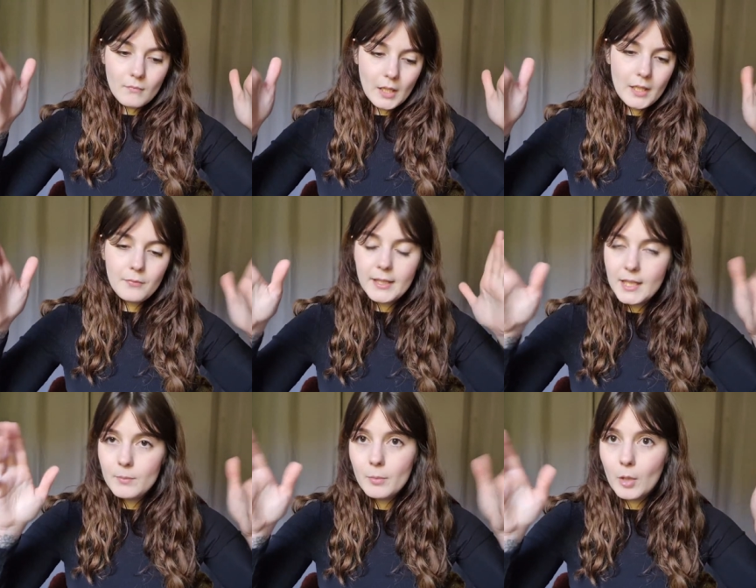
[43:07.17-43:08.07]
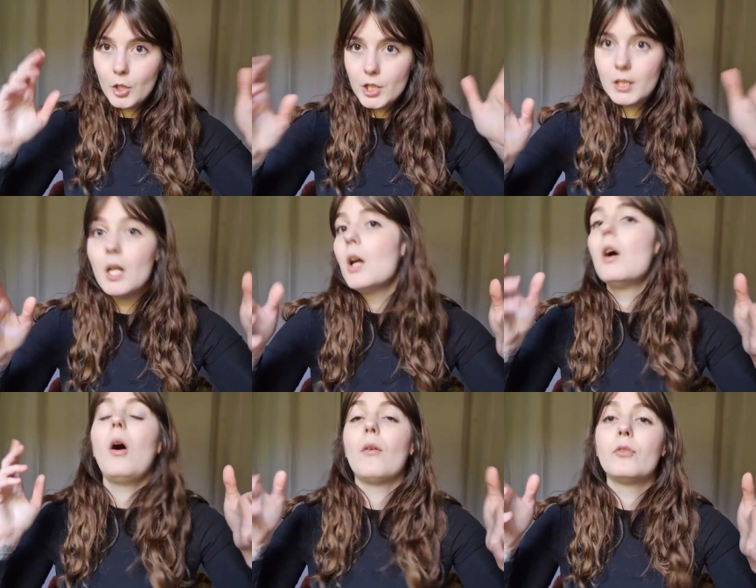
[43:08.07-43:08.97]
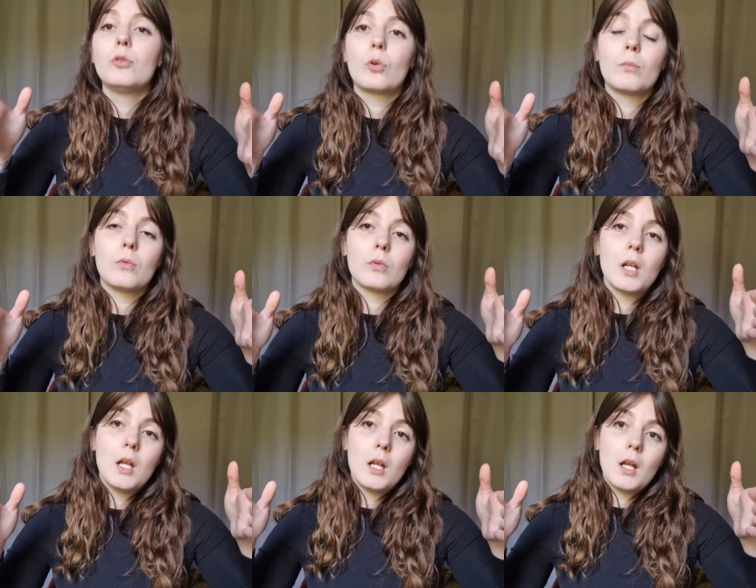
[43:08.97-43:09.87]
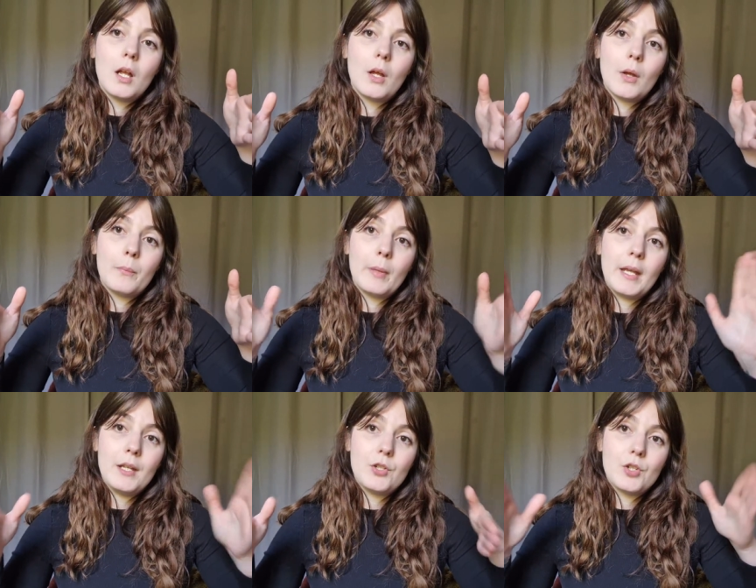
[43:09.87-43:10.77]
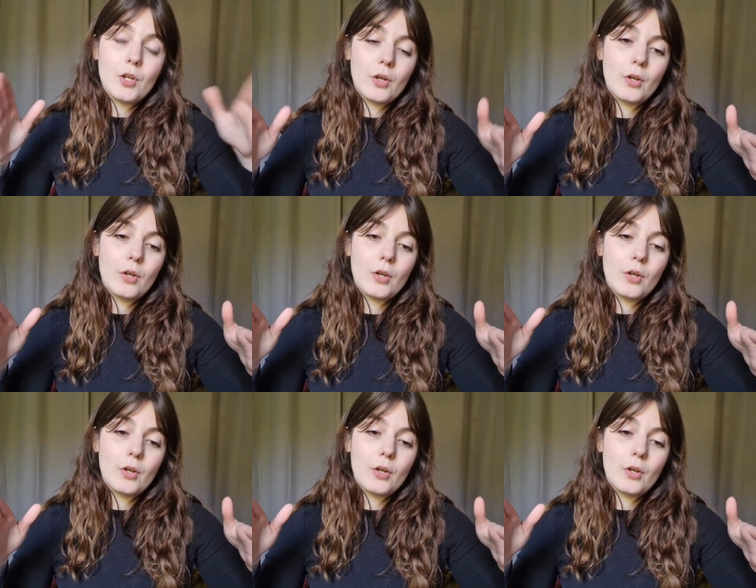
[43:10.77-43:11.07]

and if I keep the margin of a normal page,